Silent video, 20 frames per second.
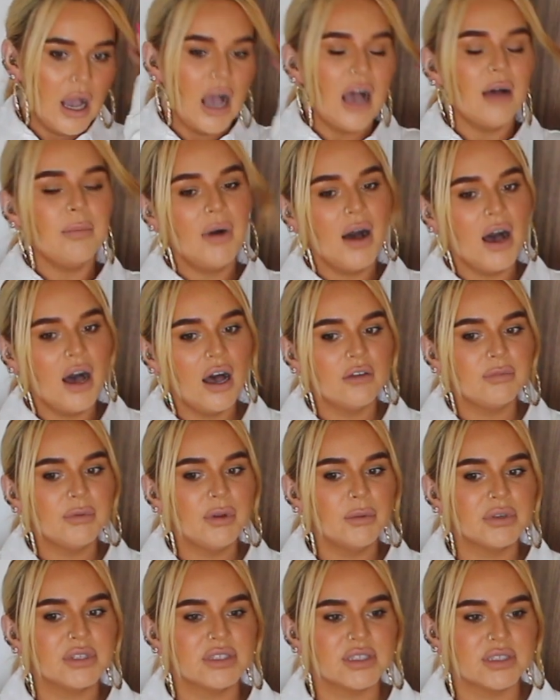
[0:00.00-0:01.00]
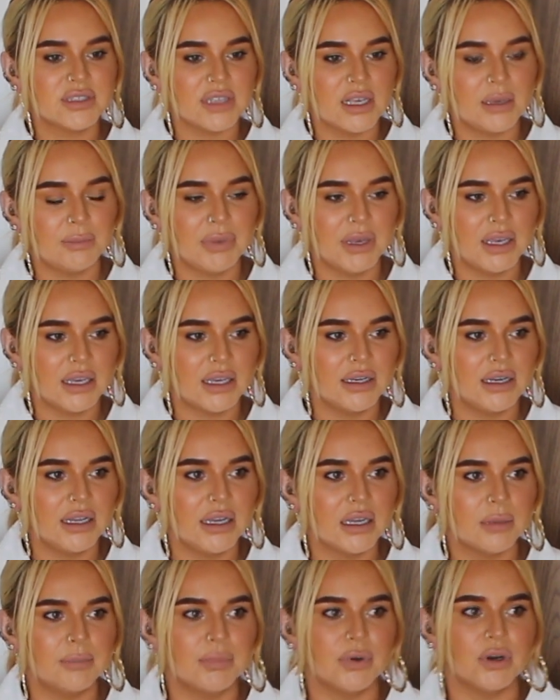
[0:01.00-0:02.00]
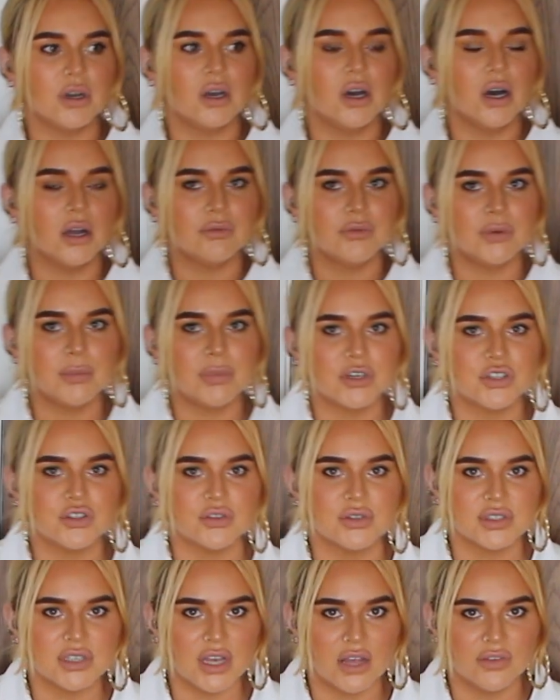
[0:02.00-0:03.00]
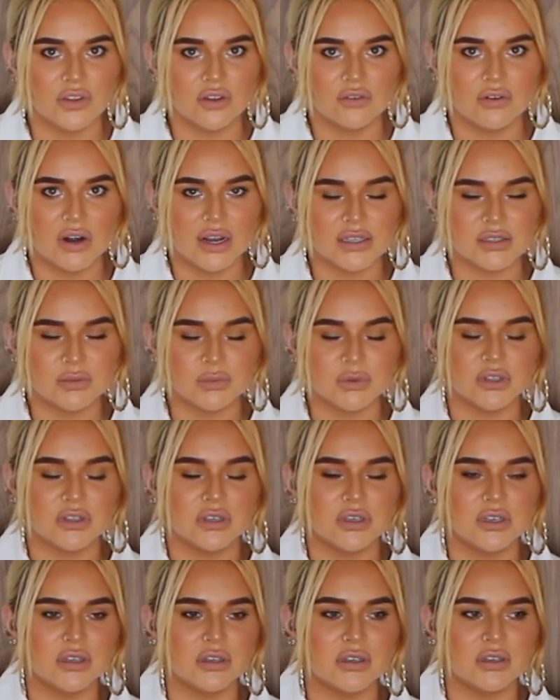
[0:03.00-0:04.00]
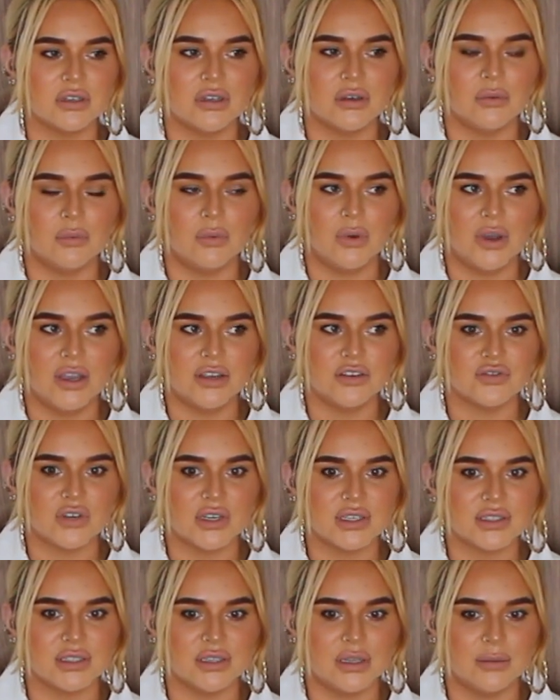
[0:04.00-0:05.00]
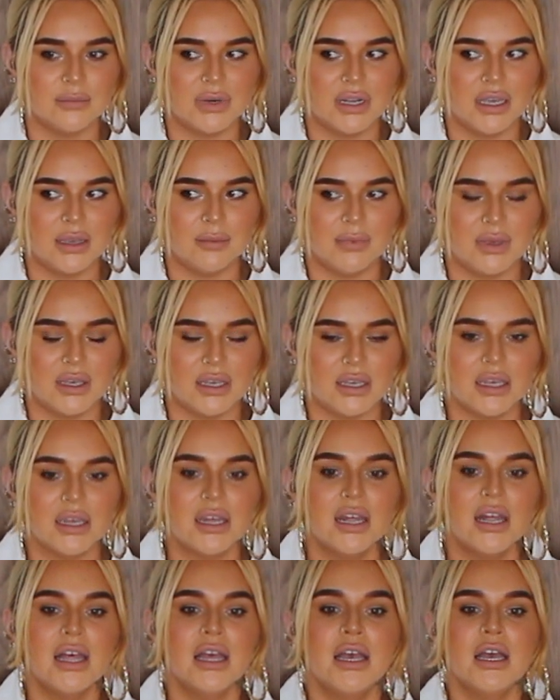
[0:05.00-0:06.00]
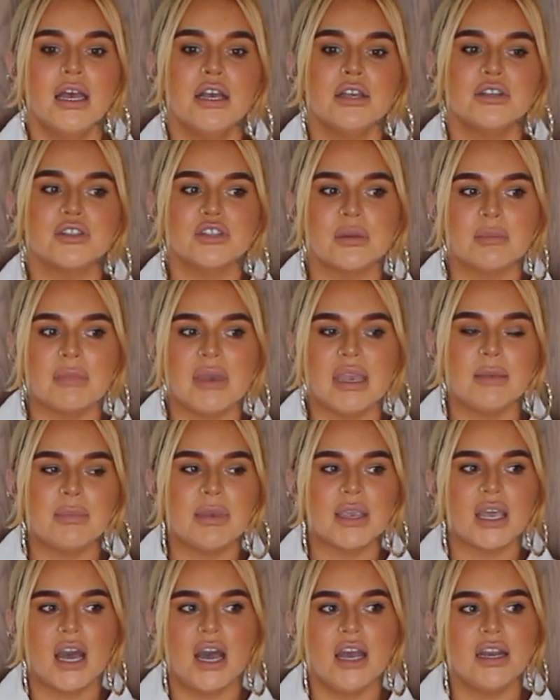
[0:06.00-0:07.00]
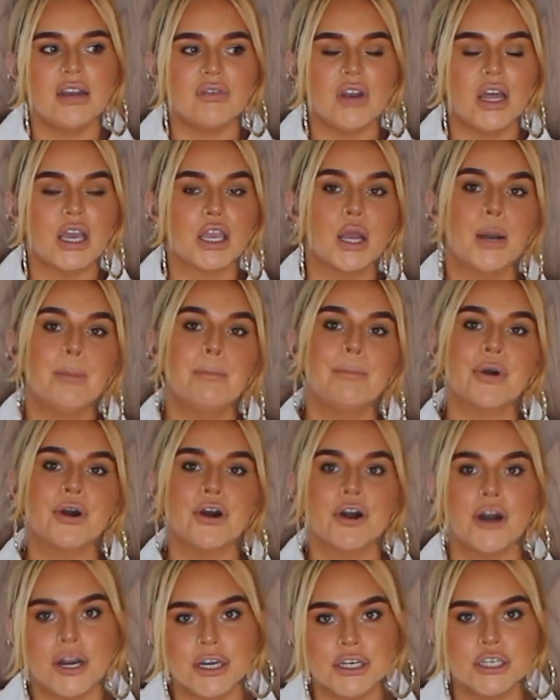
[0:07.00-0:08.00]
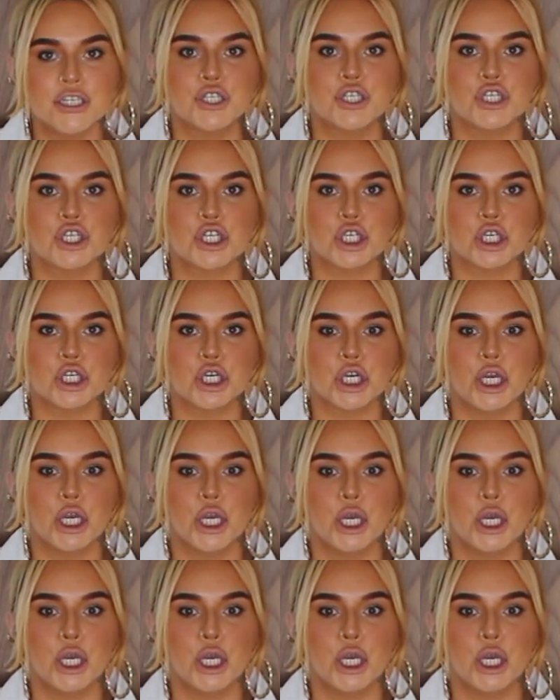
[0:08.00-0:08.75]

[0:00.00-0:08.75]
a part of me wants to say picnic, but God forbid you sit on the grass with a, a white dress and then blame me. So maybe kind of like brunch,